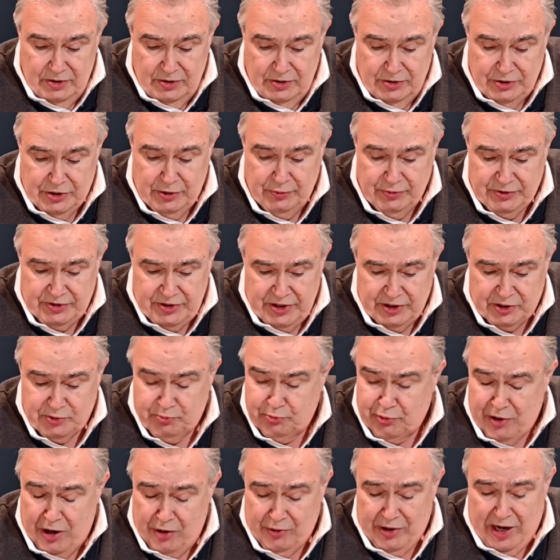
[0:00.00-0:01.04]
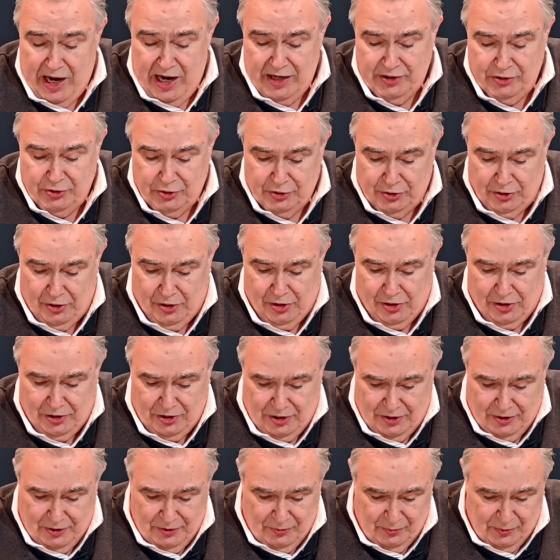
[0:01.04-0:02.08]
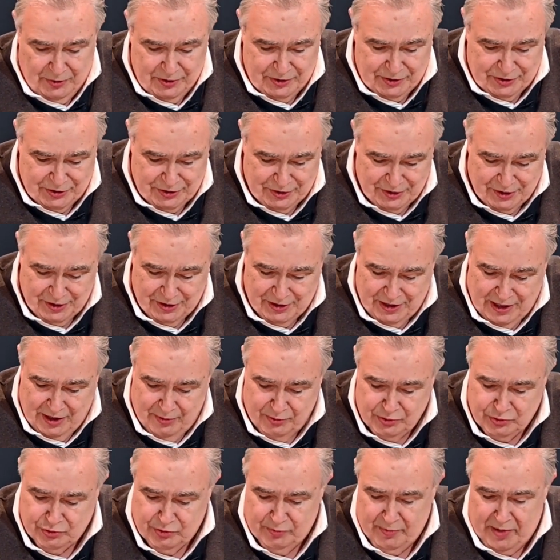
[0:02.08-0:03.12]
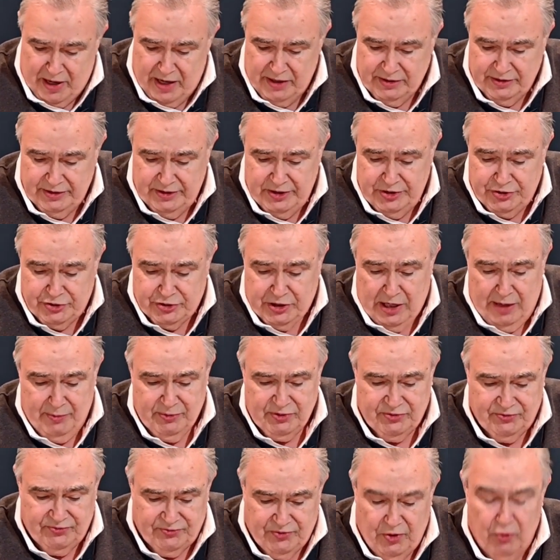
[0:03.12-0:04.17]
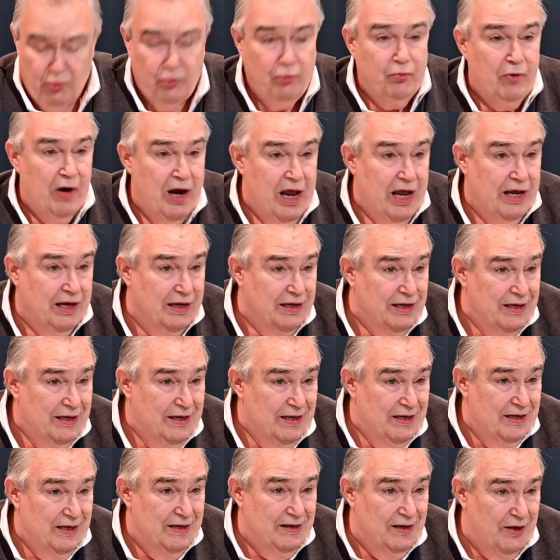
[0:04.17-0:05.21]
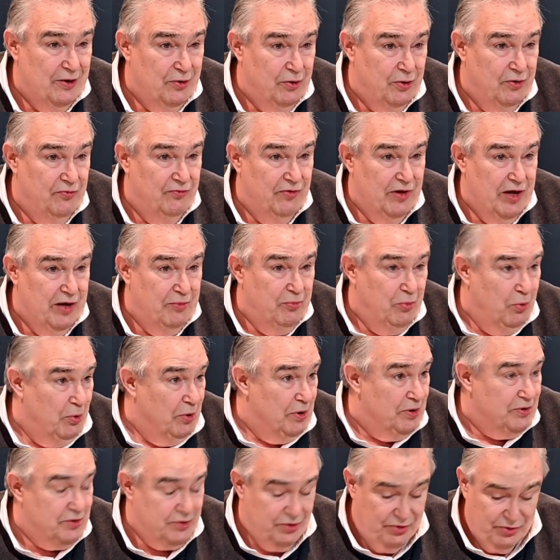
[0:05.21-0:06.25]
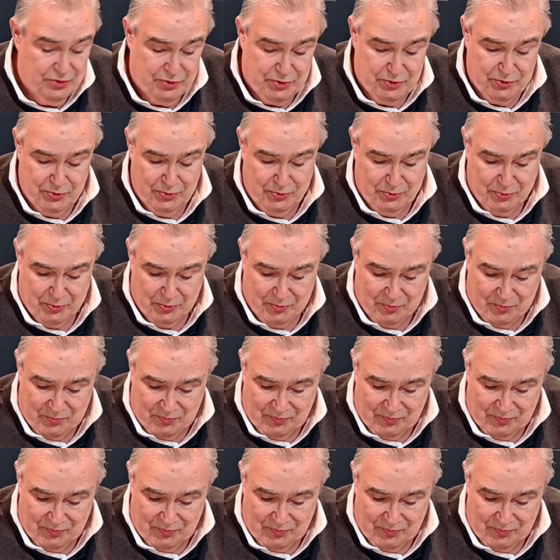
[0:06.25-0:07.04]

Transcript: She was Nick's brown-eyed girl, which I was reminded each time his phone rang and I heard Van Morrison's tune.